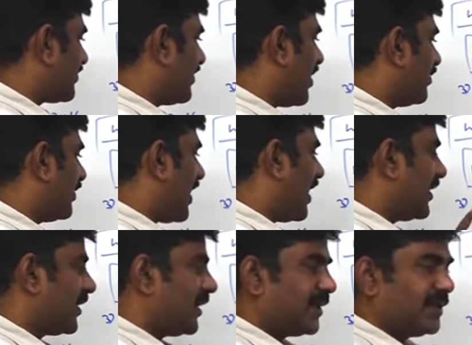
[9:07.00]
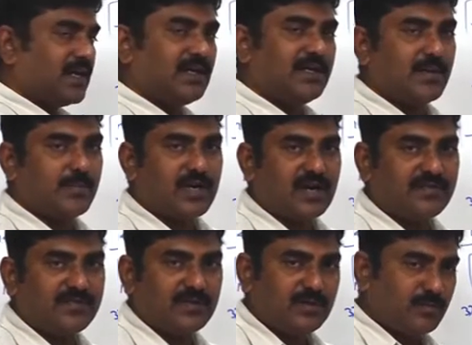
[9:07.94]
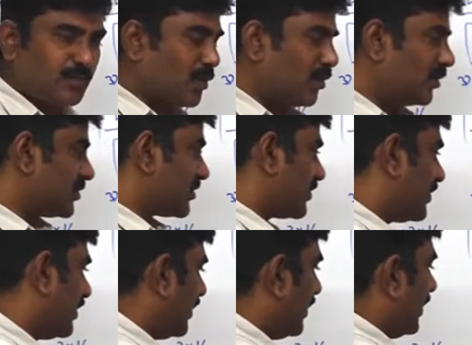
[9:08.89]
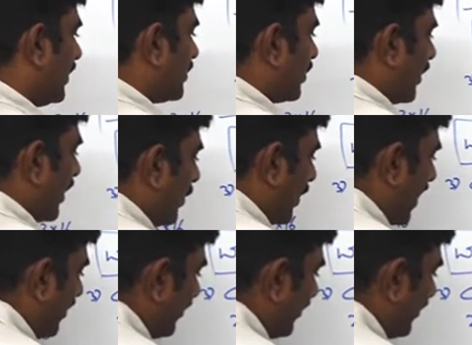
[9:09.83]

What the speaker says: we have to calculate the number of moles. So, number of